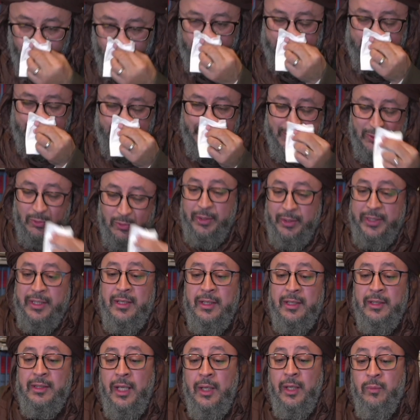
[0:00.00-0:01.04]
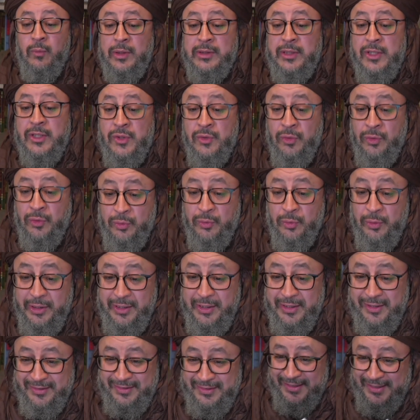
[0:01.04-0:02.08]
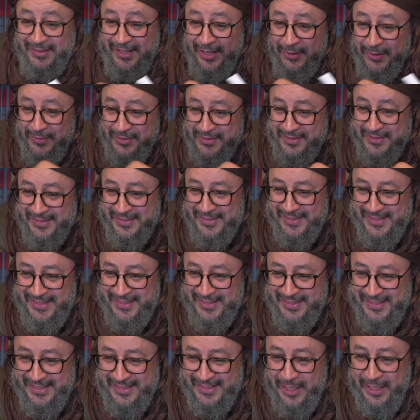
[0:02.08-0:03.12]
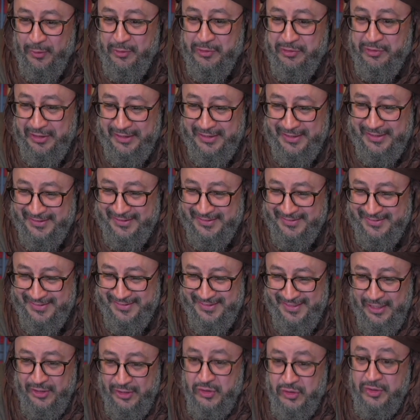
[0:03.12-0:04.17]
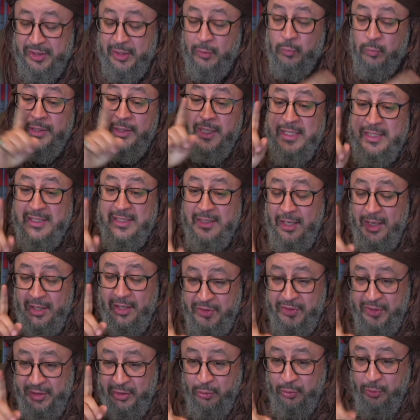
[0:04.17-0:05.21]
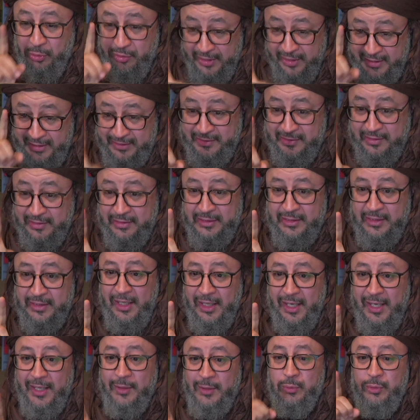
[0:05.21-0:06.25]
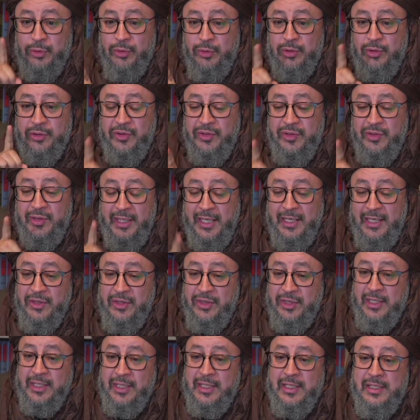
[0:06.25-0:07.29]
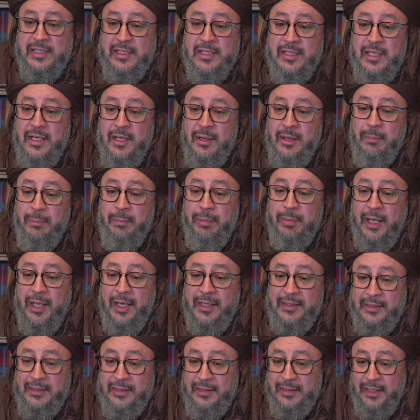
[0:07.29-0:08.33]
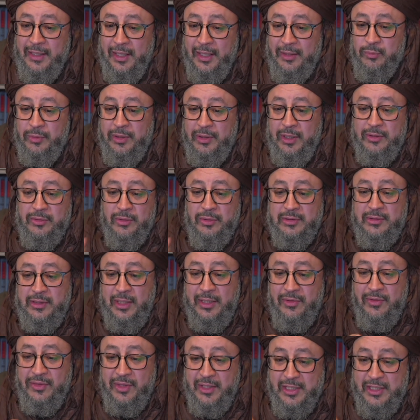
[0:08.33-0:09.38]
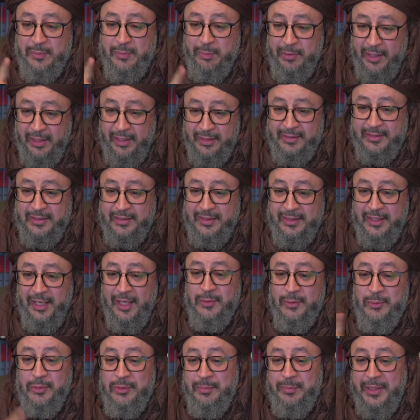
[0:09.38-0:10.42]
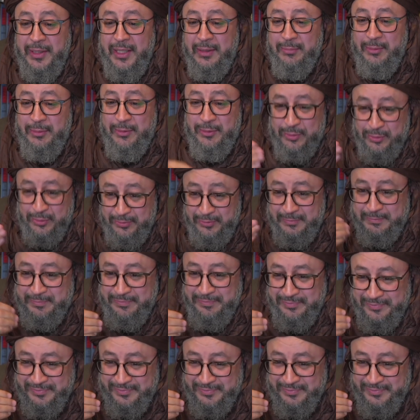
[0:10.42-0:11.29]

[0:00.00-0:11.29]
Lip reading: what is coherent and what is not coherent in our thinking. So that when I think correctly, I will not take things blindly. And when I don't take things blindly, I will be able to